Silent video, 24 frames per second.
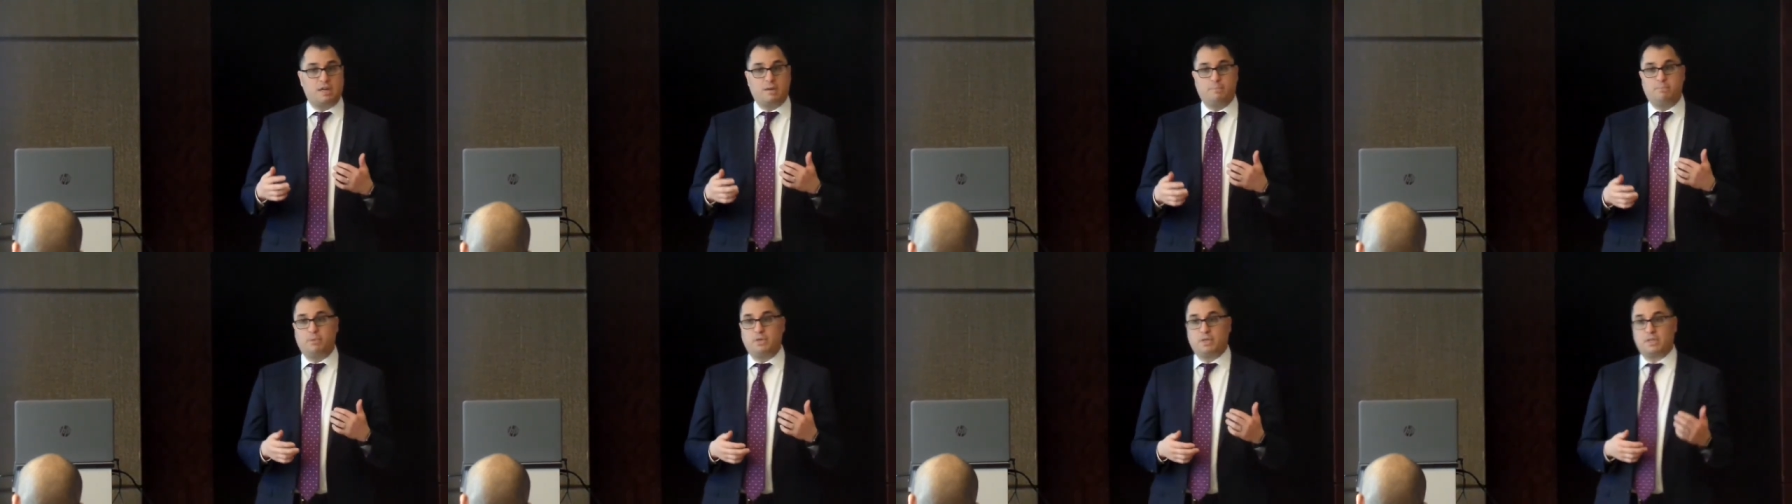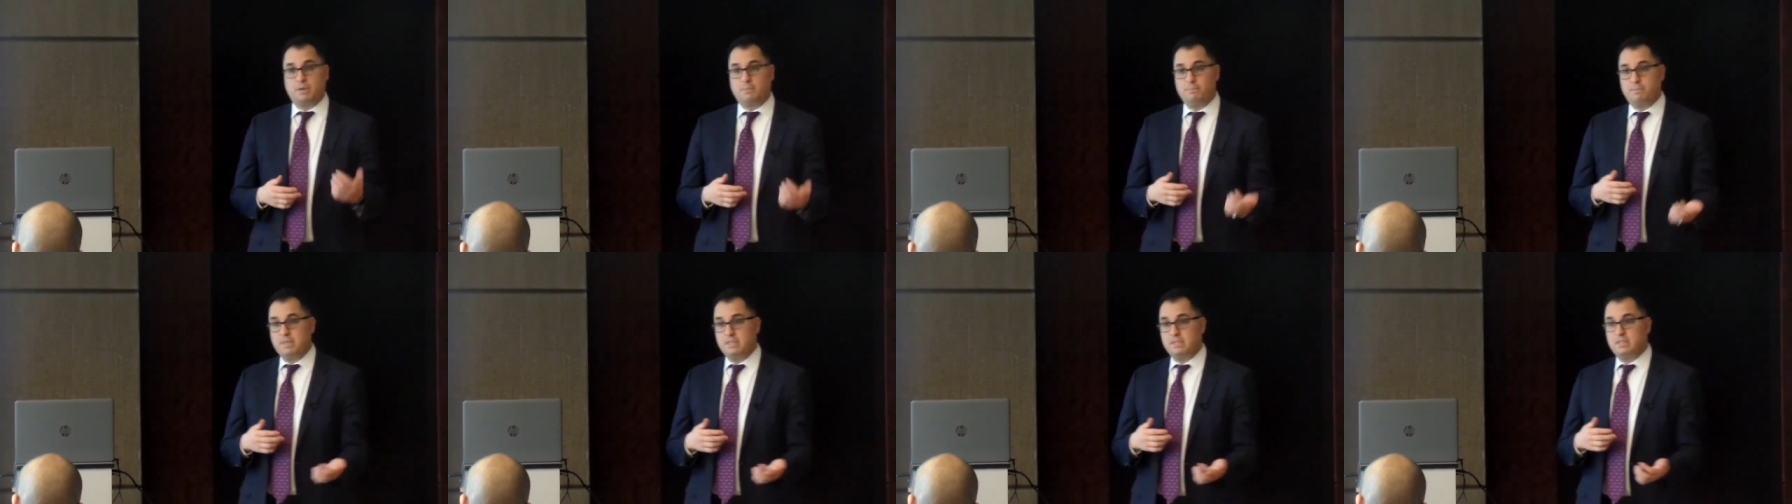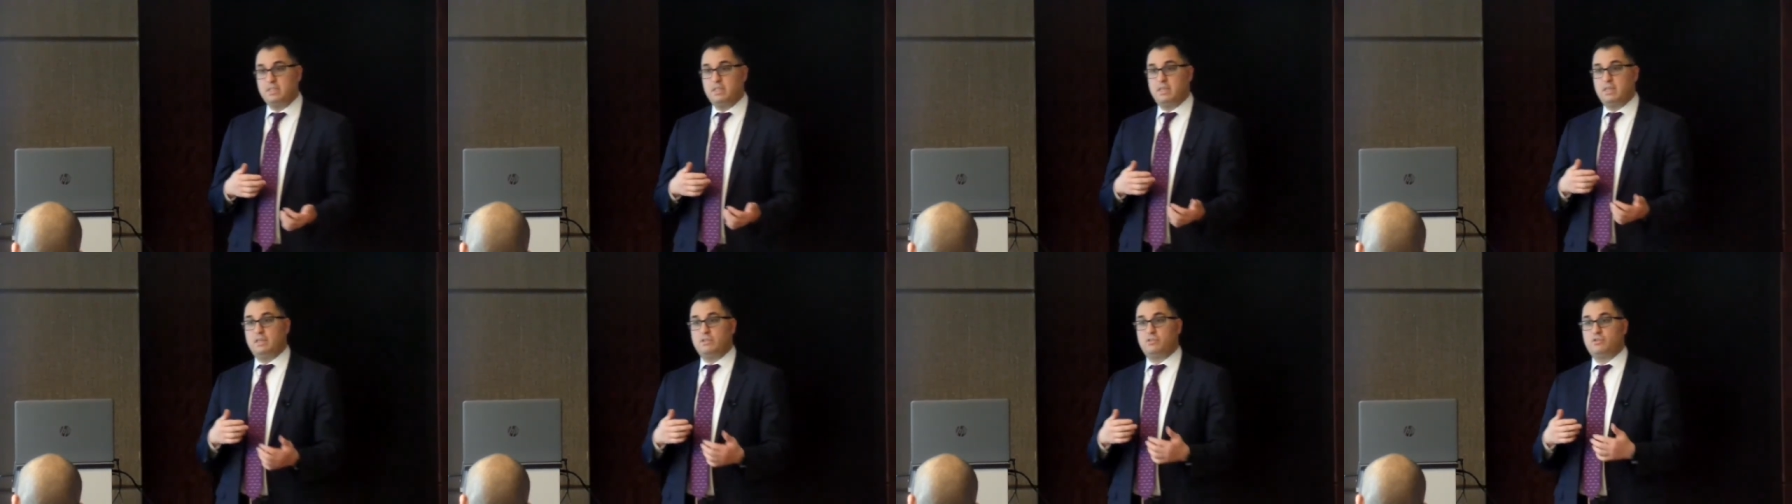on a book of
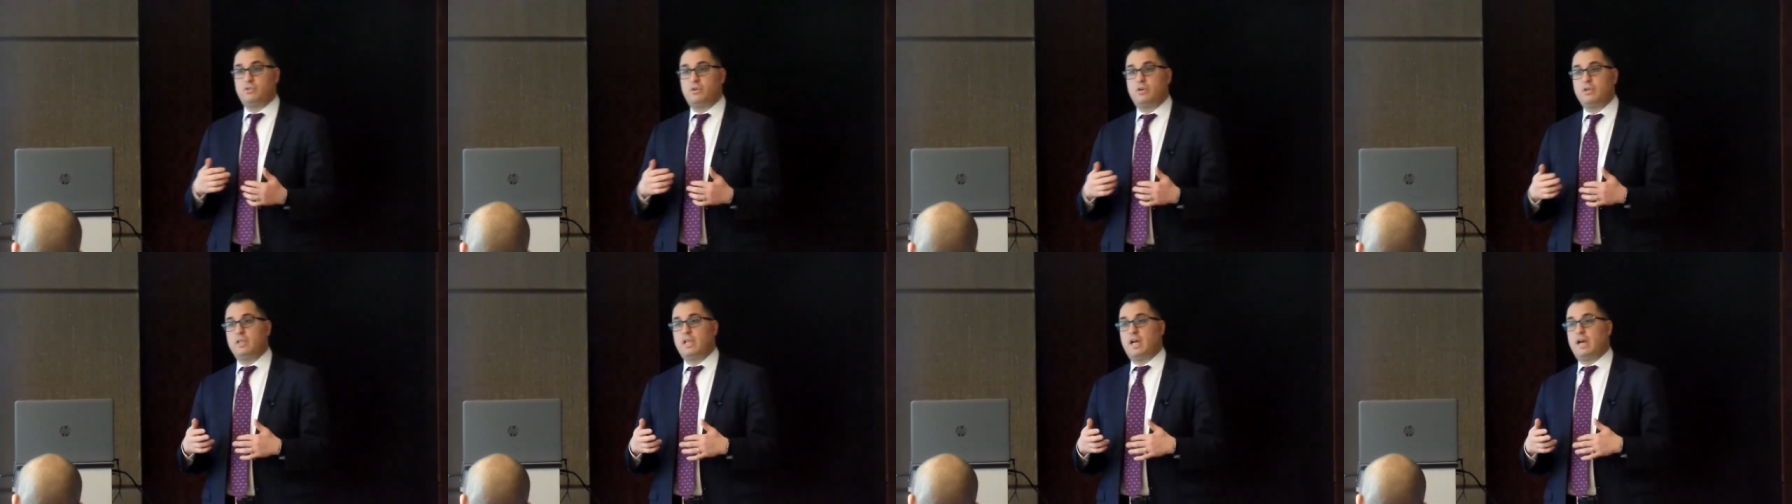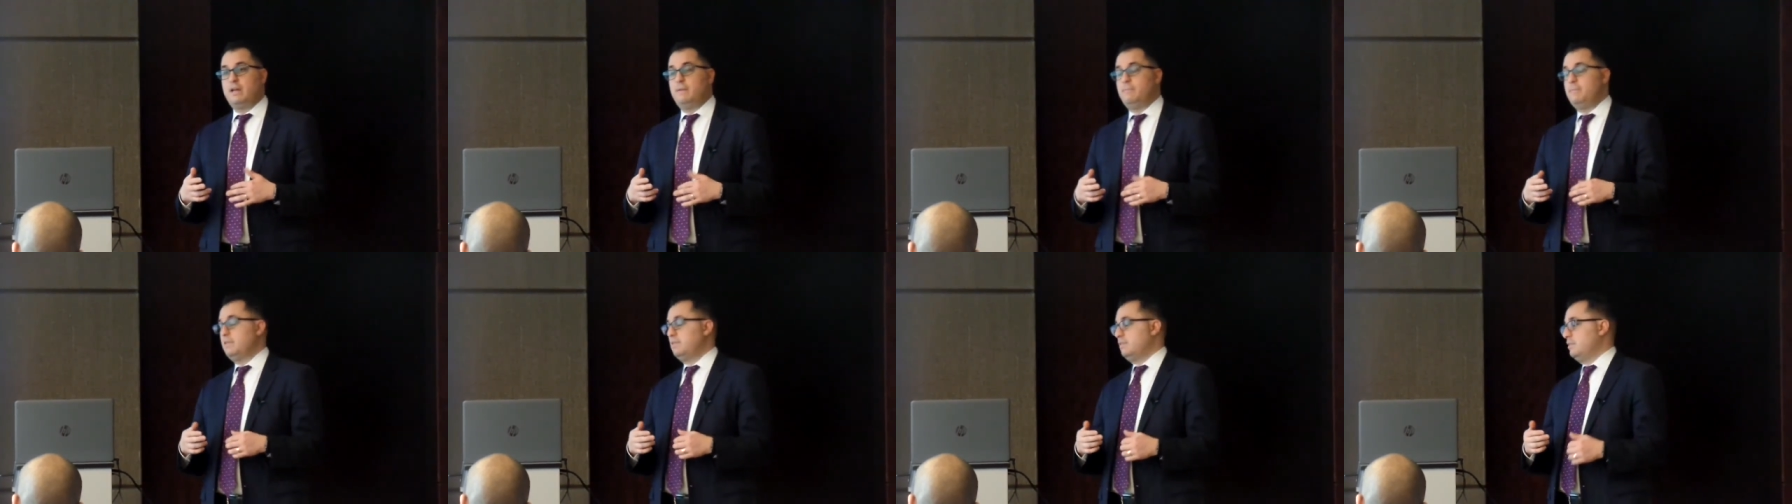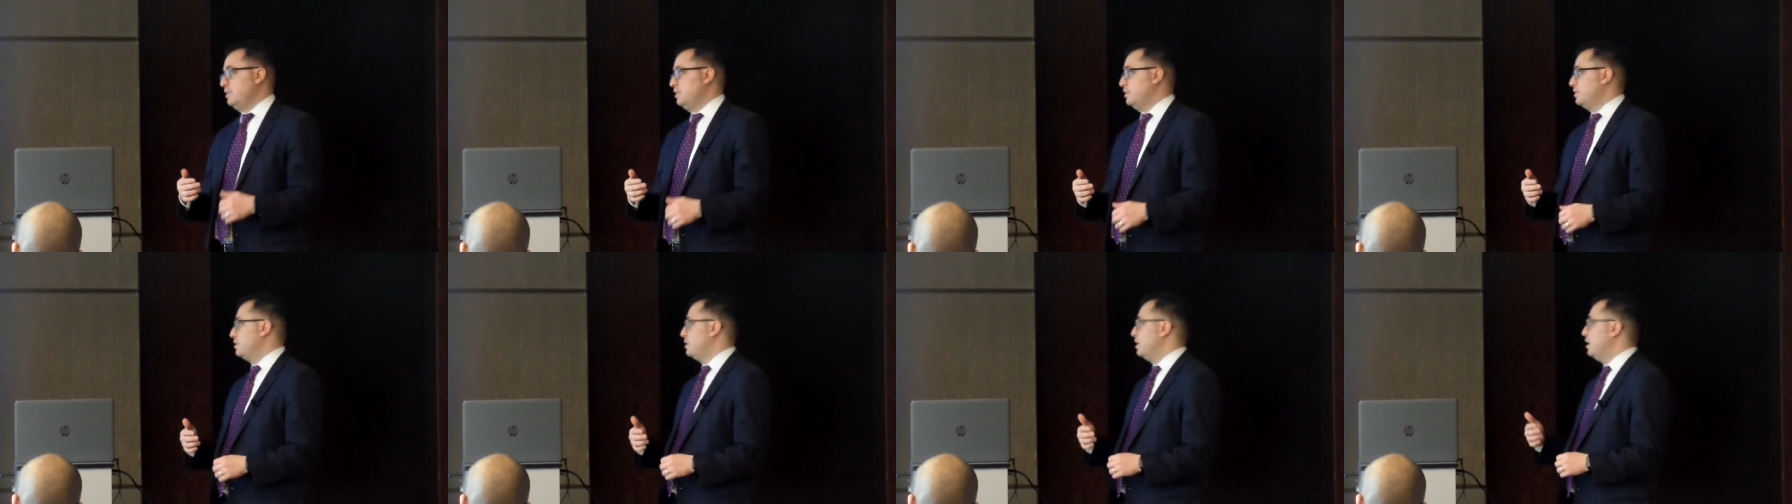business or a line of
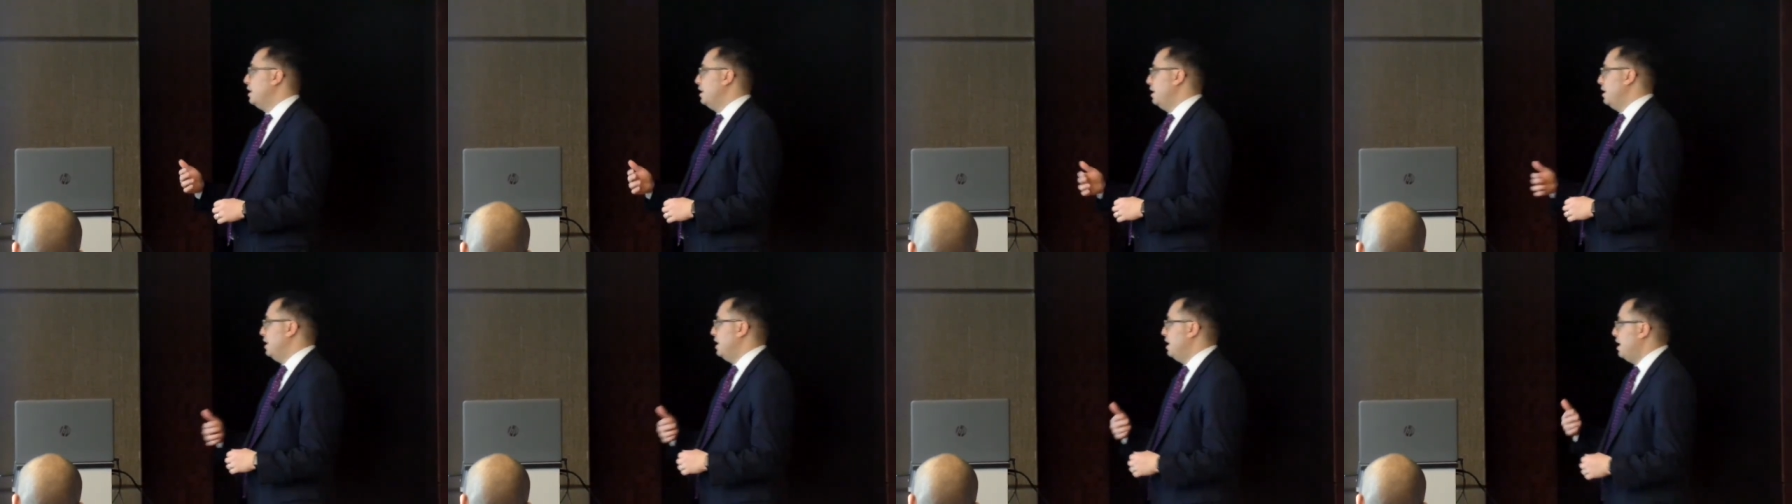business.